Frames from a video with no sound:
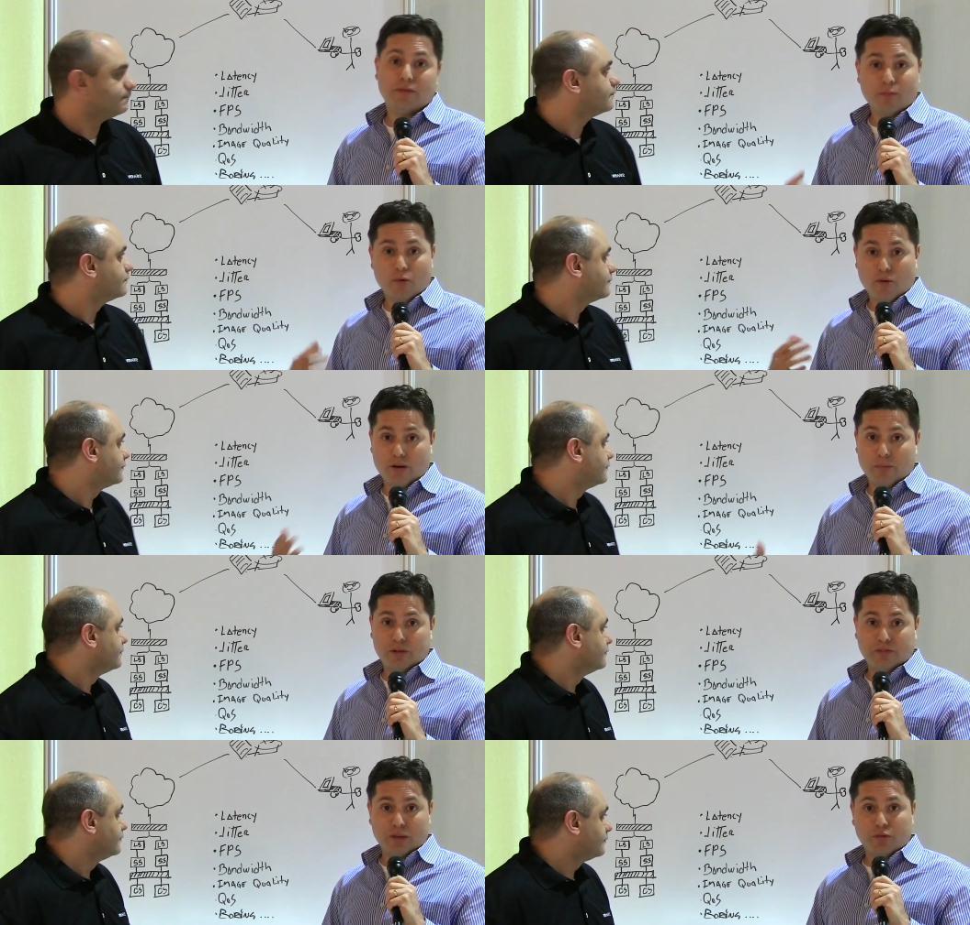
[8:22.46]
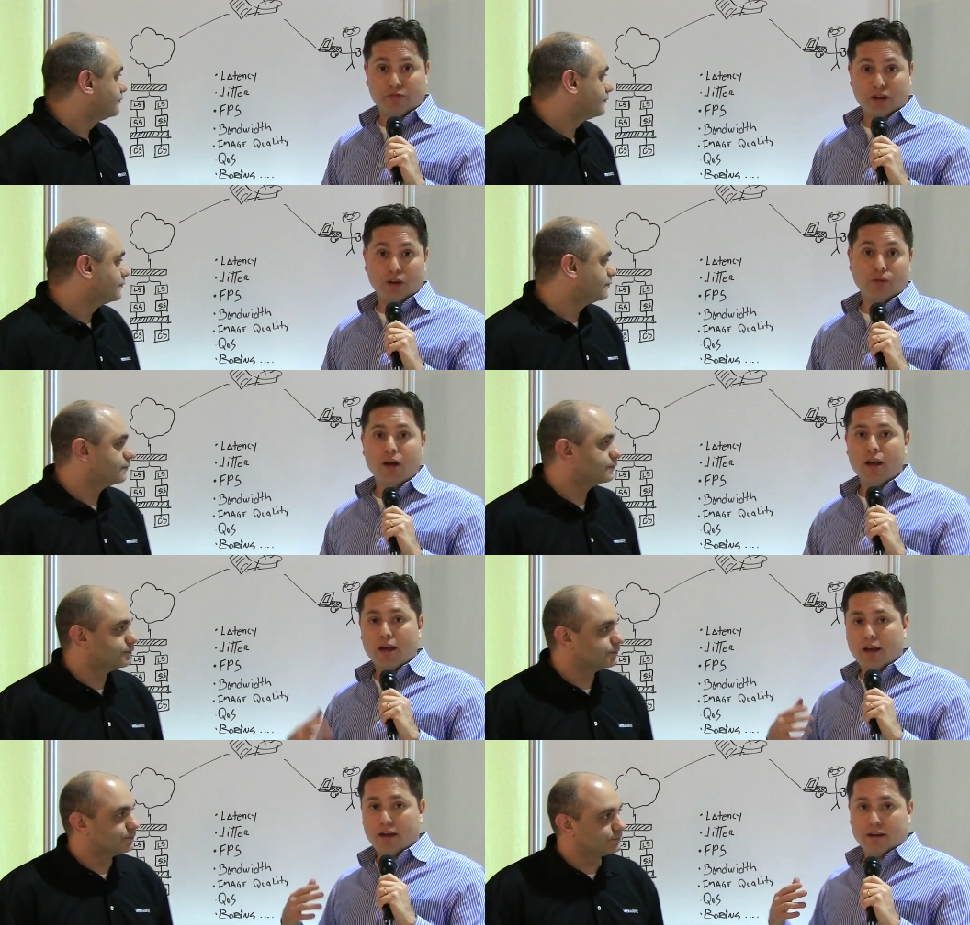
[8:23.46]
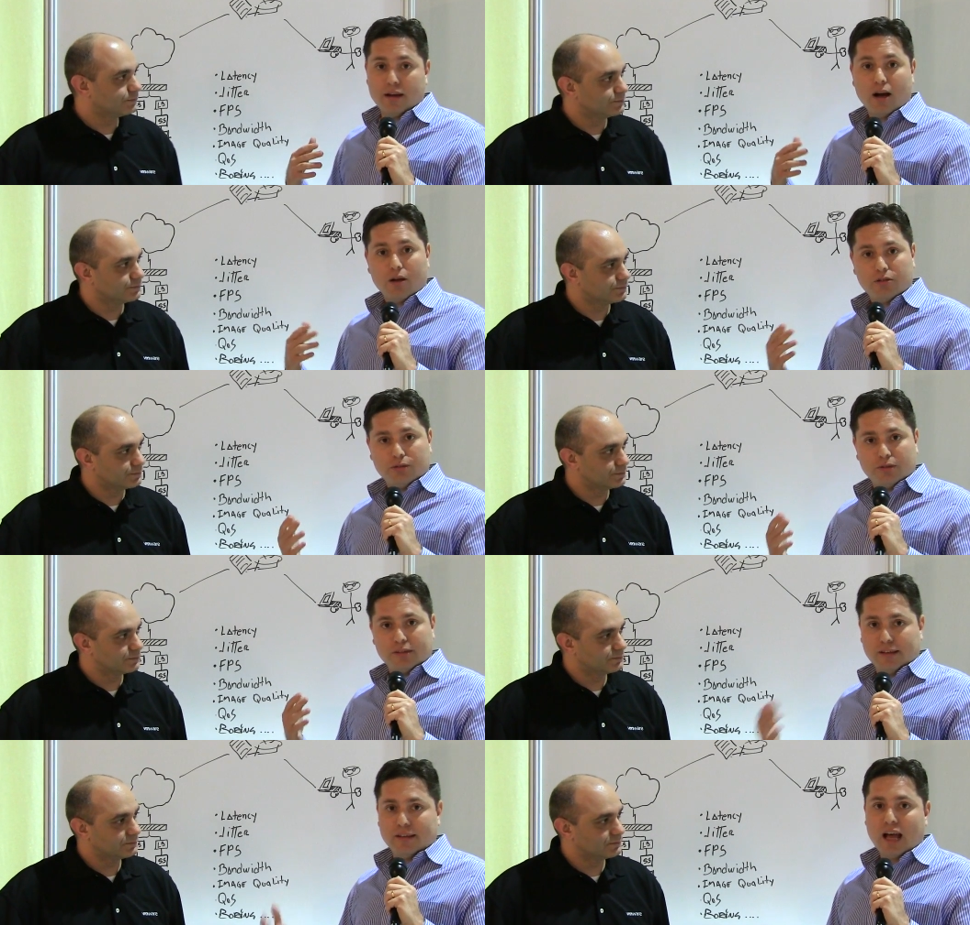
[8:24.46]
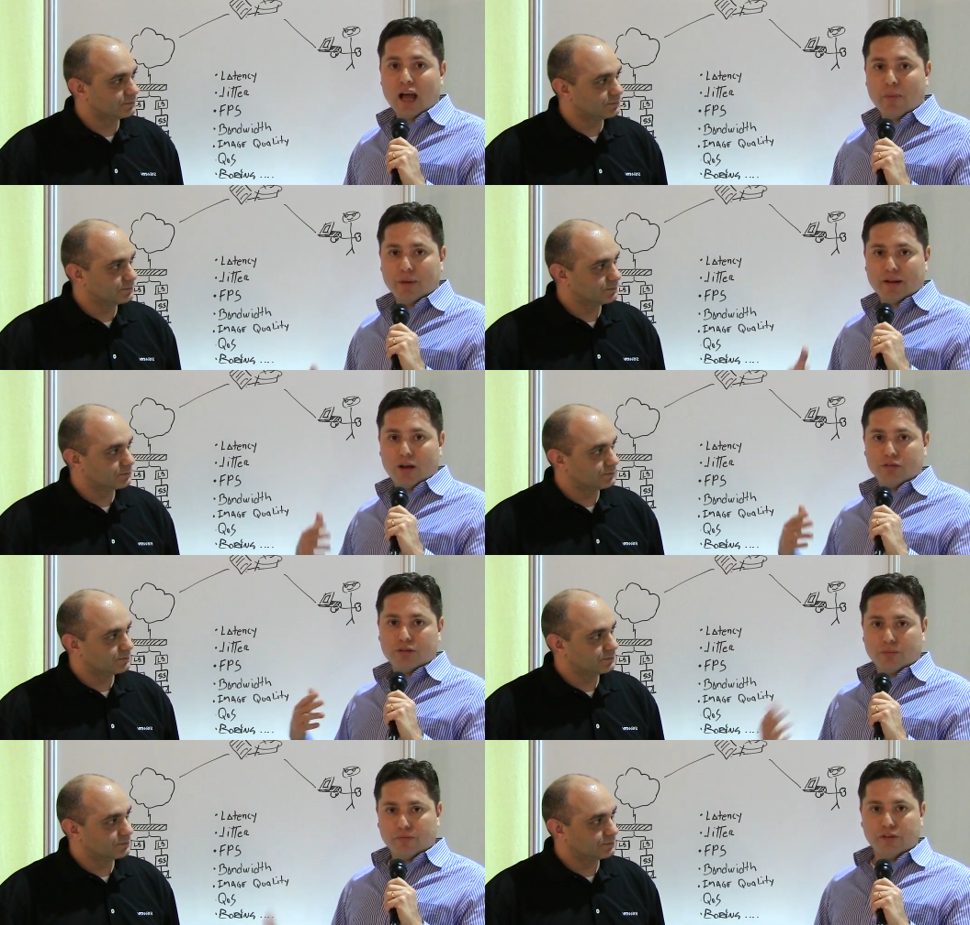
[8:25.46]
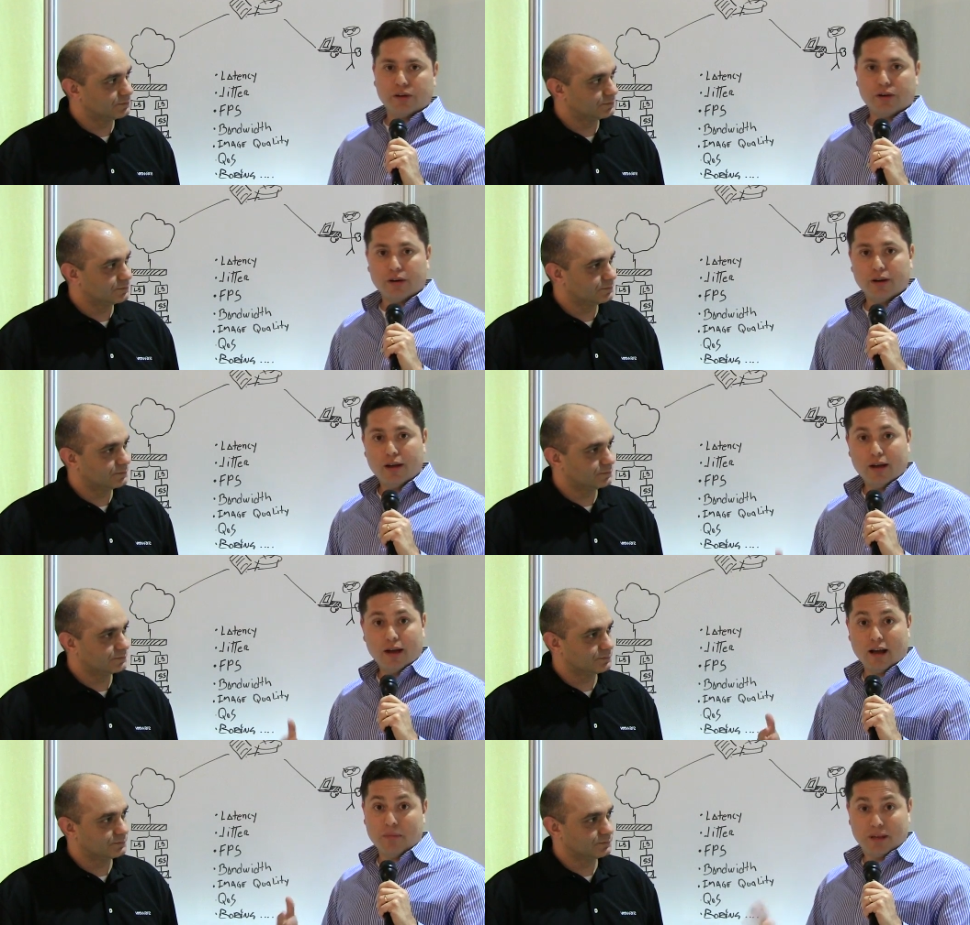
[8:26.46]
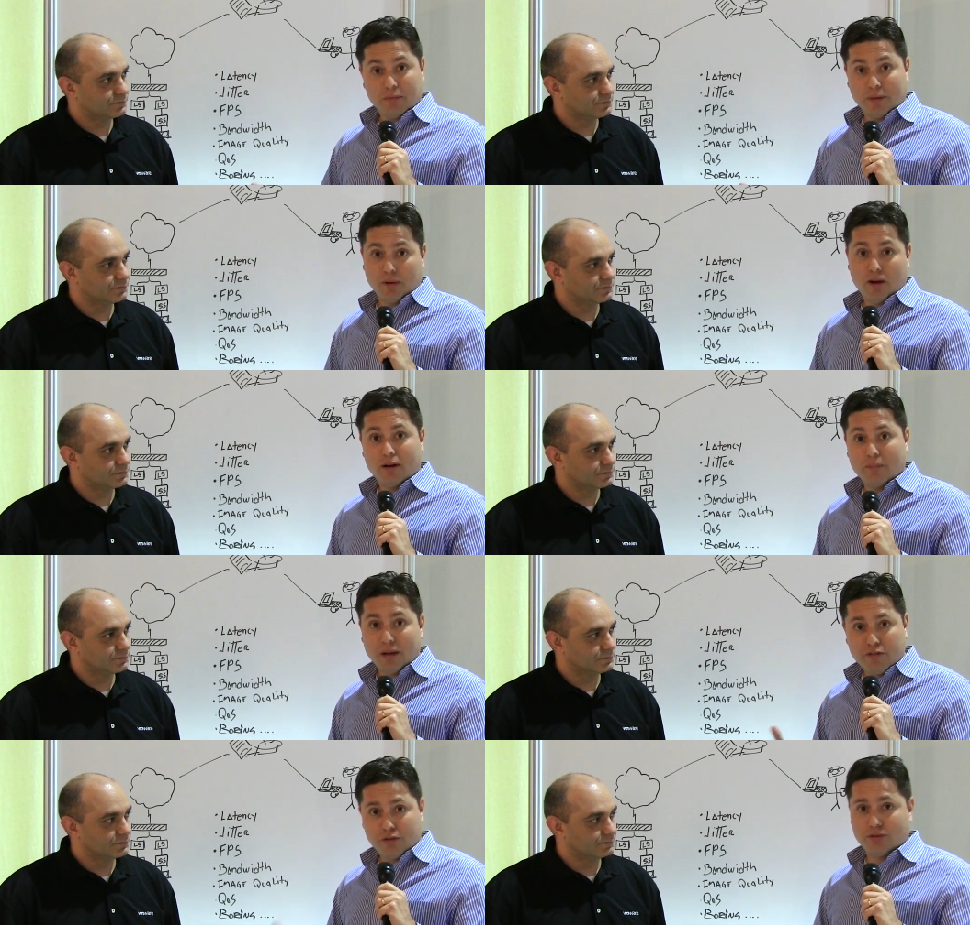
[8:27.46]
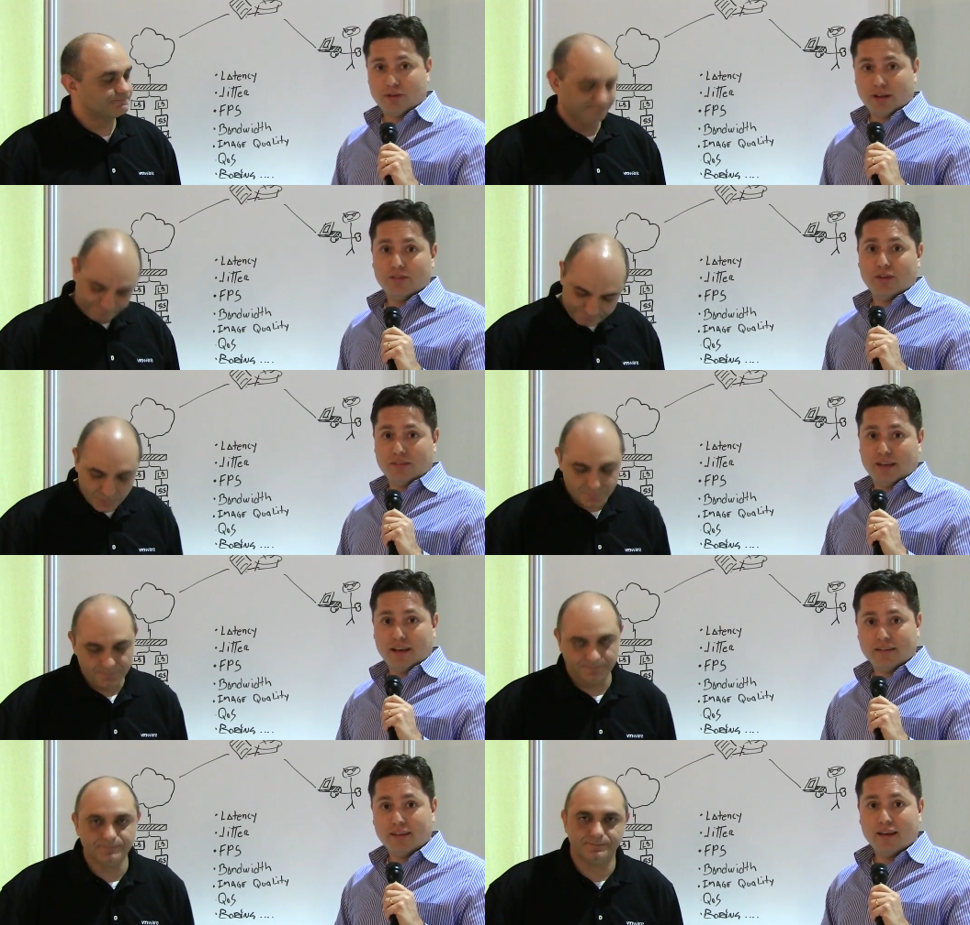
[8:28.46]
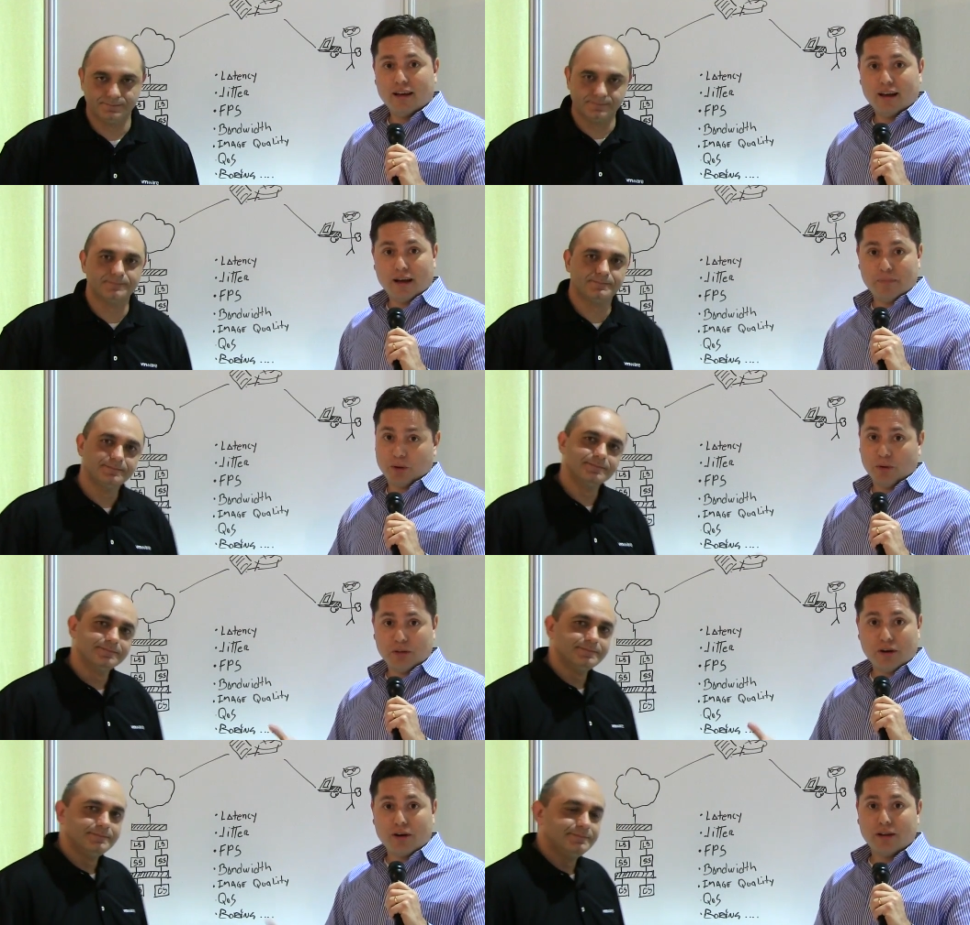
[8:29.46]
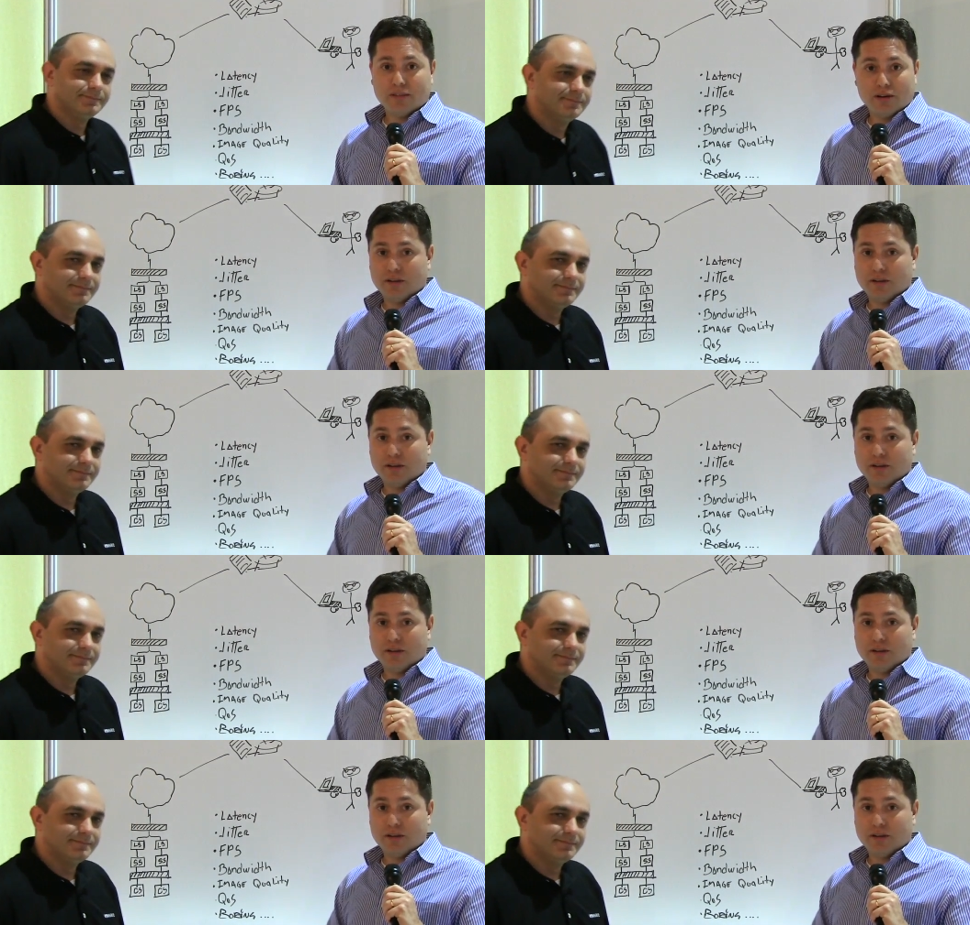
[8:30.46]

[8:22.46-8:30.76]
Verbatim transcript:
Speaker 1: but more about VMware View and how to stand up and how to configure um, in my blog, myvirtualcloud.net. Uh, go there and there are